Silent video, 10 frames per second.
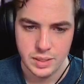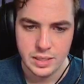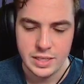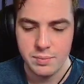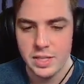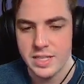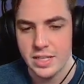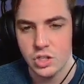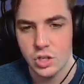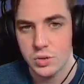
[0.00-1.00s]
Yinlin's
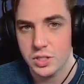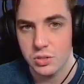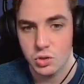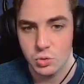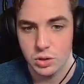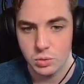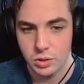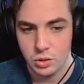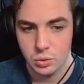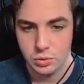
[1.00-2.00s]
intro skill is really,
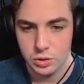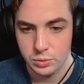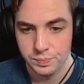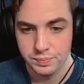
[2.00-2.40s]
really cool too.